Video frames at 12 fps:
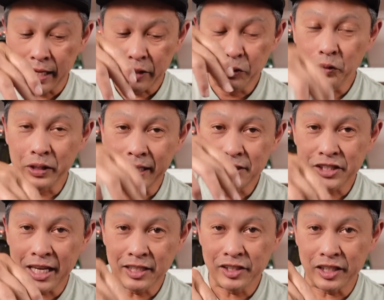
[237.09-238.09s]
you can
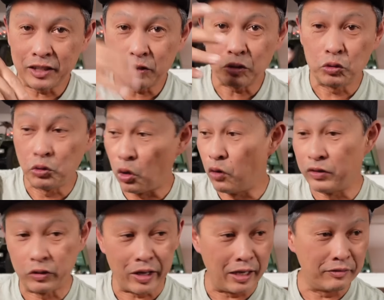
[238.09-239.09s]
change it to
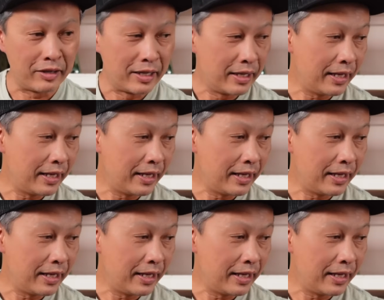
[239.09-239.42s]
overdrive.